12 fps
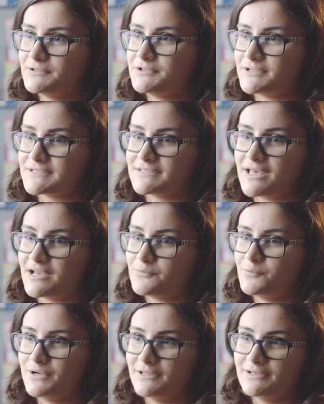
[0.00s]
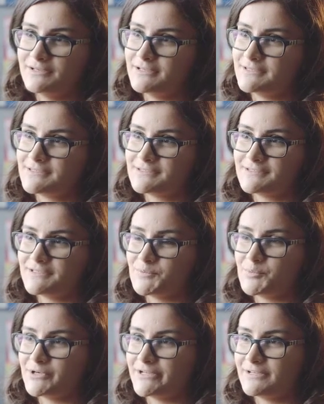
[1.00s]
just that willingness to
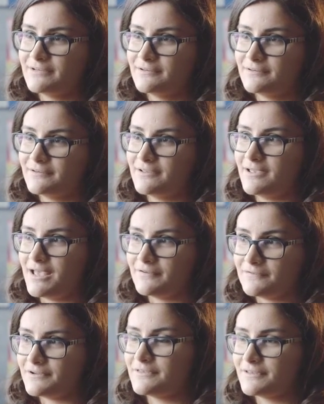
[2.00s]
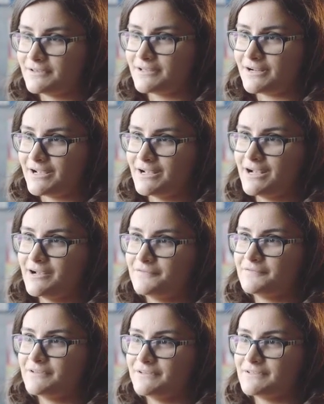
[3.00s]
put everything that I
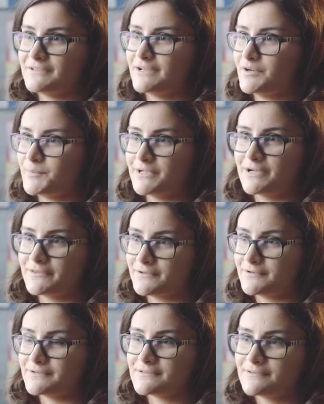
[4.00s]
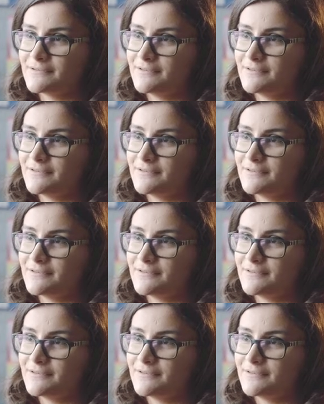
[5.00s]
have into helping others.